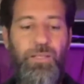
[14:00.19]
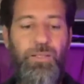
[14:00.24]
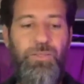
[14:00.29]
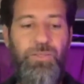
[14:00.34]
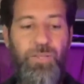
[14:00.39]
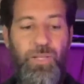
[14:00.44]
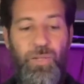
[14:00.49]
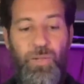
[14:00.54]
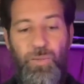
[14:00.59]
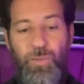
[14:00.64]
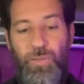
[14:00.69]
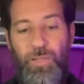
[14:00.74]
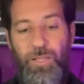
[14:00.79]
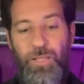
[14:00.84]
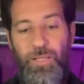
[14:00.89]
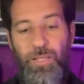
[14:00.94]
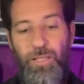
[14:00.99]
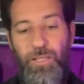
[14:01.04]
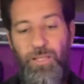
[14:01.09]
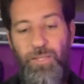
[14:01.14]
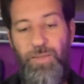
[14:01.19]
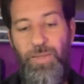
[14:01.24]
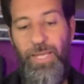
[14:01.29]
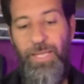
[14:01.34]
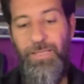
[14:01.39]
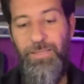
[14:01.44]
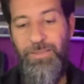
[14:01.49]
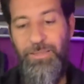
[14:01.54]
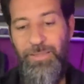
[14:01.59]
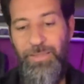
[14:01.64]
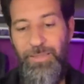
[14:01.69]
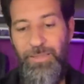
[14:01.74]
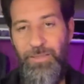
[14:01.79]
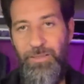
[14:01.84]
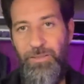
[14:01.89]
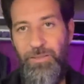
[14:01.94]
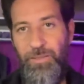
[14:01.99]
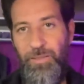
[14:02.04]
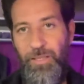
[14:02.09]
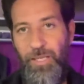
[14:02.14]
So uh, that's it
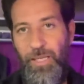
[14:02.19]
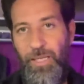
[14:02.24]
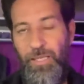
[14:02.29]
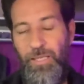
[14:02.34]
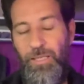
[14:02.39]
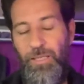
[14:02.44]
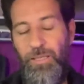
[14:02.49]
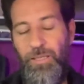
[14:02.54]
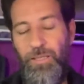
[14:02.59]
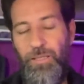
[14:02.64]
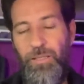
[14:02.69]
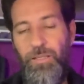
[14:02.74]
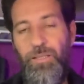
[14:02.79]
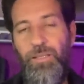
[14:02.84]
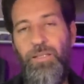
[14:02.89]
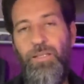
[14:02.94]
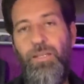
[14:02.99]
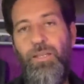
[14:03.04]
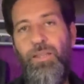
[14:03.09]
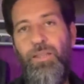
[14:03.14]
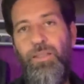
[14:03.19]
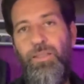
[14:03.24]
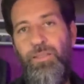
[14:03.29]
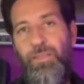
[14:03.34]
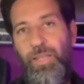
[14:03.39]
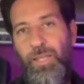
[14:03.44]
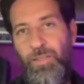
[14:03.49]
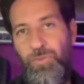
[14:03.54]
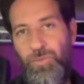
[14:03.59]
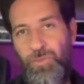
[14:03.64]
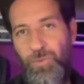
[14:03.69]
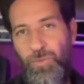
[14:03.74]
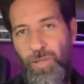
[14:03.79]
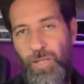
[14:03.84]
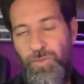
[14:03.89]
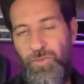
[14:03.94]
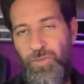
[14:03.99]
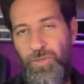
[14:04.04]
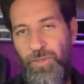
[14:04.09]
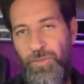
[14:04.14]
today. Thanks for
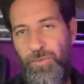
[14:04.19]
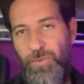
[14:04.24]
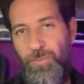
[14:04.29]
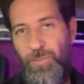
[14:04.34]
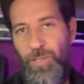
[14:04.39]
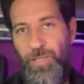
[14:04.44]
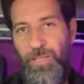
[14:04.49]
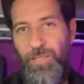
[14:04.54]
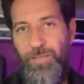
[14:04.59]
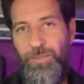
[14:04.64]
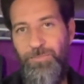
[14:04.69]
watching, everybody.